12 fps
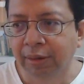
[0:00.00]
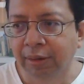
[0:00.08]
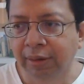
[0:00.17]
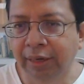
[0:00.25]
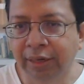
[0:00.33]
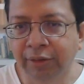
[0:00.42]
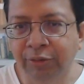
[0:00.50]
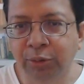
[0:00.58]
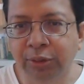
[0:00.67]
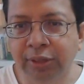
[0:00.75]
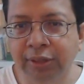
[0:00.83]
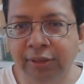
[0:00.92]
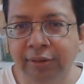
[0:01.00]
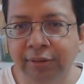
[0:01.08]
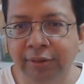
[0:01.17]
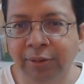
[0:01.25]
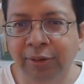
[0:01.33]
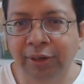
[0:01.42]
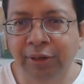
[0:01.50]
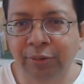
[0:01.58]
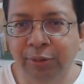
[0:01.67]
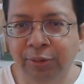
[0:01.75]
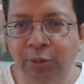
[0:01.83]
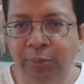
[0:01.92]
interviewer,
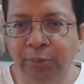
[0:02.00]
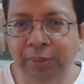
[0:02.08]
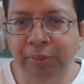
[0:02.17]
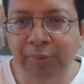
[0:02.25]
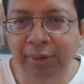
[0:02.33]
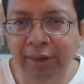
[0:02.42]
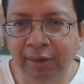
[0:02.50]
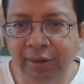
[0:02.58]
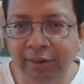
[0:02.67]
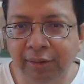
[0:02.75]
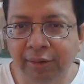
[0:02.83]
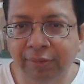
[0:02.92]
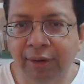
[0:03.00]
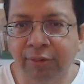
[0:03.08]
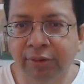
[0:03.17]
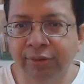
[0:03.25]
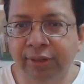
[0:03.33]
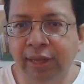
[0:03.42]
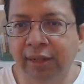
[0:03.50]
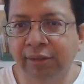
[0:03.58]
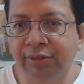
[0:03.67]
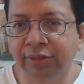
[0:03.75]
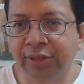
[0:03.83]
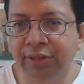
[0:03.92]
interviewed so many people when I was at the
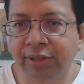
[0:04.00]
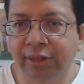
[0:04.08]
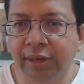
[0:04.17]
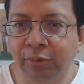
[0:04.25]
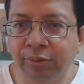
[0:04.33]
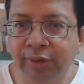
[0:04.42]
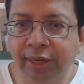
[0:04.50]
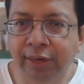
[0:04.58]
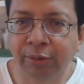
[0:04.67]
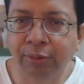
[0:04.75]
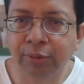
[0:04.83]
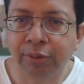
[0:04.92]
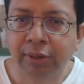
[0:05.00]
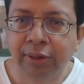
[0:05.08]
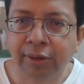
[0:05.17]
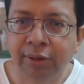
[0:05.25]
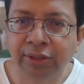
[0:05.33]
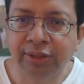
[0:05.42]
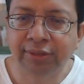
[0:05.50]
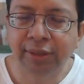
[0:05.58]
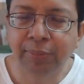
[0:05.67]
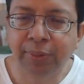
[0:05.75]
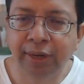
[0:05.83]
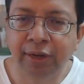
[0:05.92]
Wall Street Journal, moving into not just
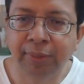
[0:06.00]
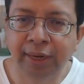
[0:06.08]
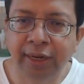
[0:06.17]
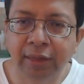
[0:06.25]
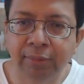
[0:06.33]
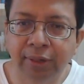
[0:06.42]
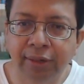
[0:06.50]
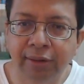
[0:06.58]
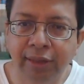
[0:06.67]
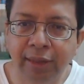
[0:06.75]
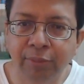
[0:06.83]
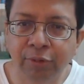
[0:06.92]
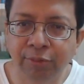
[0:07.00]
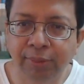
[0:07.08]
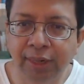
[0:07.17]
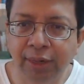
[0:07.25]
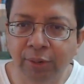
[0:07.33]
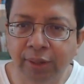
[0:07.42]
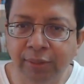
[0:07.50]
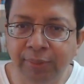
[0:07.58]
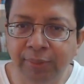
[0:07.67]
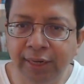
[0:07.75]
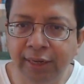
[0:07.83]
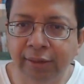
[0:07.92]
the print media, but they moved me into other
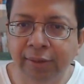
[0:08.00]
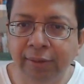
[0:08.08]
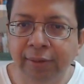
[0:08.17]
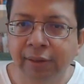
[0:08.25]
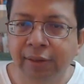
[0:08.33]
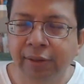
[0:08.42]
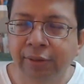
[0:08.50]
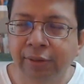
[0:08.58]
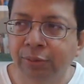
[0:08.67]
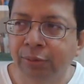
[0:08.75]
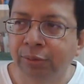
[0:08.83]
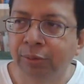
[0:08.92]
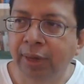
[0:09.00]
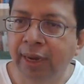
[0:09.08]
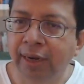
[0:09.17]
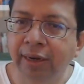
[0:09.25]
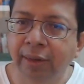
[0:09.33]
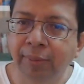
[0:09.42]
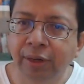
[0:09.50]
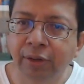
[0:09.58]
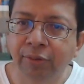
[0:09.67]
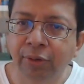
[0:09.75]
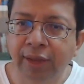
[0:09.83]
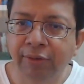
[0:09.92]
media. So I ended up
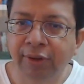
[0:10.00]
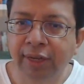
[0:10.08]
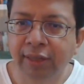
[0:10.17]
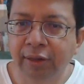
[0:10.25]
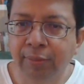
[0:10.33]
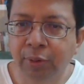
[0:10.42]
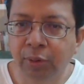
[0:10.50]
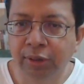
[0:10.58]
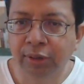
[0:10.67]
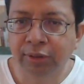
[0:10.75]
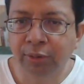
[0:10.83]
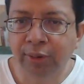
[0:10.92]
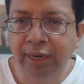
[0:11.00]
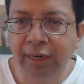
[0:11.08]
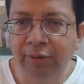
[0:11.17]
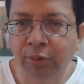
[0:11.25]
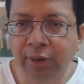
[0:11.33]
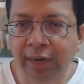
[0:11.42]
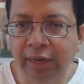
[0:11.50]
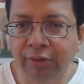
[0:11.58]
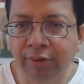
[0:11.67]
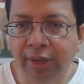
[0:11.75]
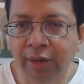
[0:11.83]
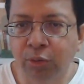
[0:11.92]
interviewing every other broker through 94,
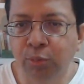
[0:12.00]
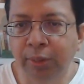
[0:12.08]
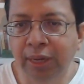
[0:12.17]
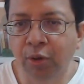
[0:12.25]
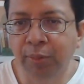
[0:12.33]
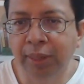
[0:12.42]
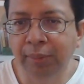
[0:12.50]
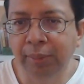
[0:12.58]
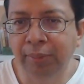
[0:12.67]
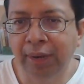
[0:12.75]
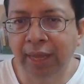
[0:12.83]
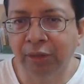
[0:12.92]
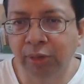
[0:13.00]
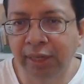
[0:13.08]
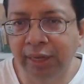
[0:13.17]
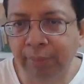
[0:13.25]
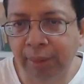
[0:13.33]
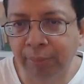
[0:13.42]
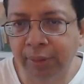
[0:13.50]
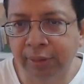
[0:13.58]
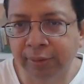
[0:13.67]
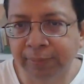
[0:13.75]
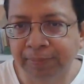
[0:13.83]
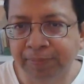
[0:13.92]
95. How many people actually remember?